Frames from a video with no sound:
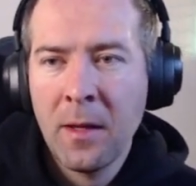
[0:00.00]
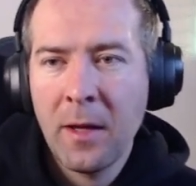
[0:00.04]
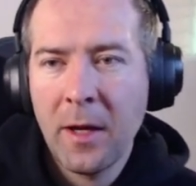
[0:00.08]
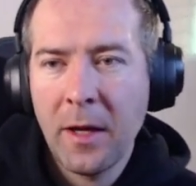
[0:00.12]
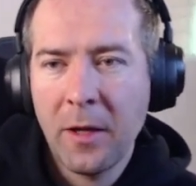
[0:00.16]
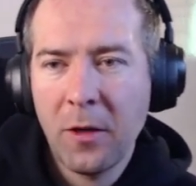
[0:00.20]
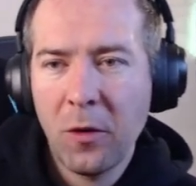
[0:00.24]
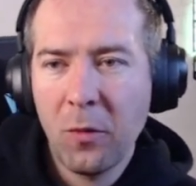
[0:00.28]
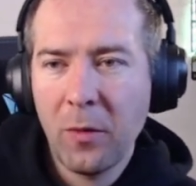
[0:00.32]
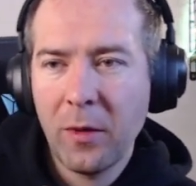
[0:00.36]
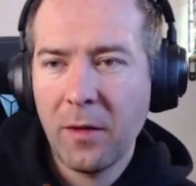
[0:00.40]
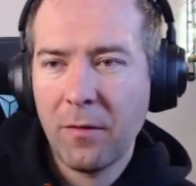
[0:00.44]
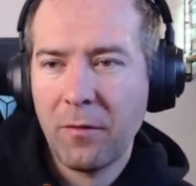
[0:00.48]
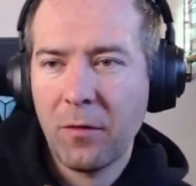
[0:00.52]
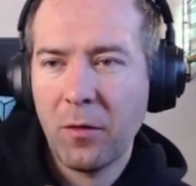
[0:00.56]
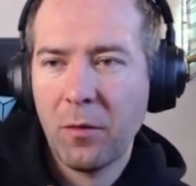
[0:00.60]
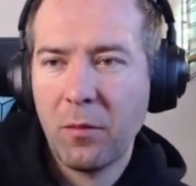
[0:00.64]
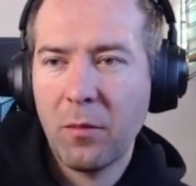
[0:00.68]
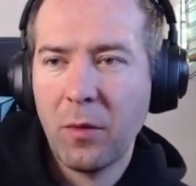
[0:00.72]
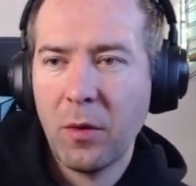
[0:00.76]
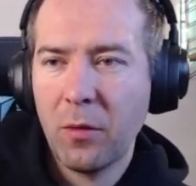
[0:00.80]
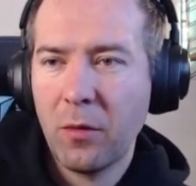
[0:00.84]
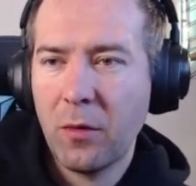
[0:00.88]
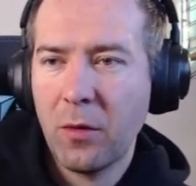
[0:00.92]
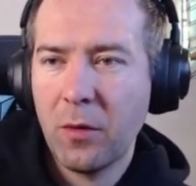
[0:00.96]
and you win if your
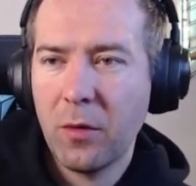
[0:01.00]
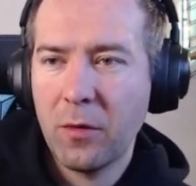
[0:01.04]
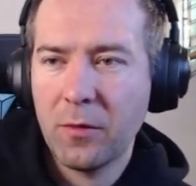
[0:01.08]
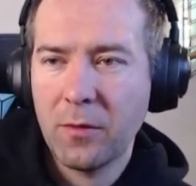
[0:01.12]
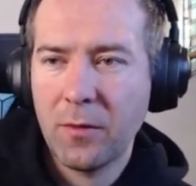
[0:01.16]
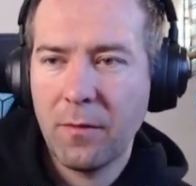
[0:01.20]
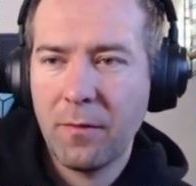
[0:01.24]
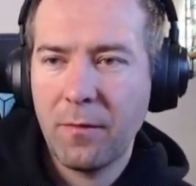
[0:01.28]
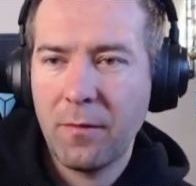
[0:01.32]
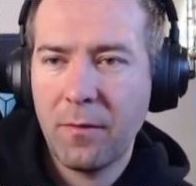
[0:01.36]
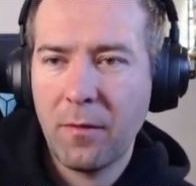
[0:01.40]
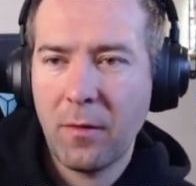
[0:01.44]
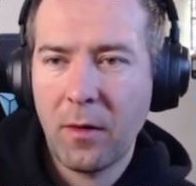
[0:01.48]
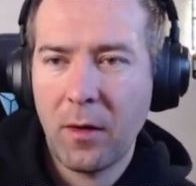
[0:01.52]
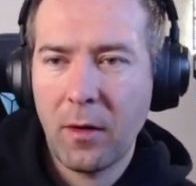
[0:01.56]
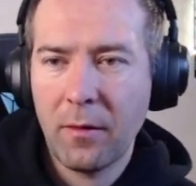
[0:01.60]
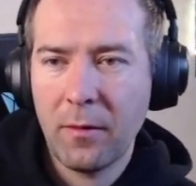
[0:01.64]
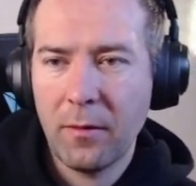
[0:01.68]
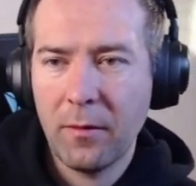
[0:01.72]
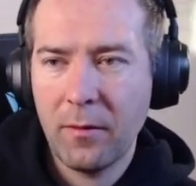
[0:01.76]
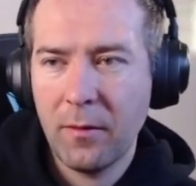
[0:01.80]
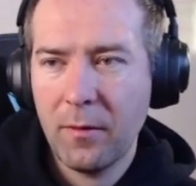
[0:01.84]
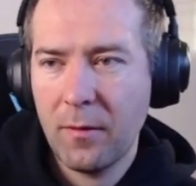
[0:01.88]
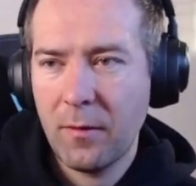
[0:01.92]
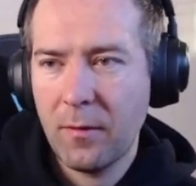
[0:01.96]
boat goes the
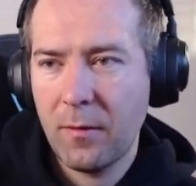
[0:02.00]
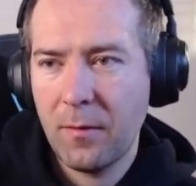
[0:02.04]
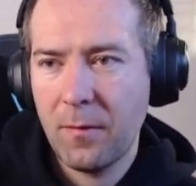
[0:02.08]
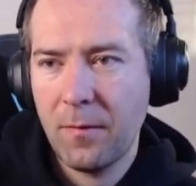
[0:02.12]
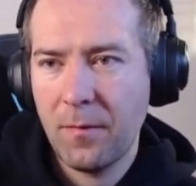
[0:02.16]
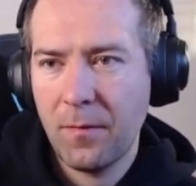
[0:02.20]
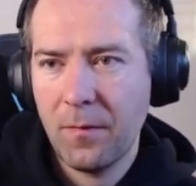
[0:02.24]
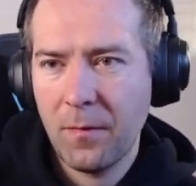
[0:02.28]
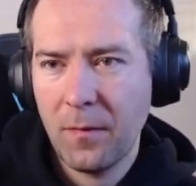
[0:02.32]
farthest.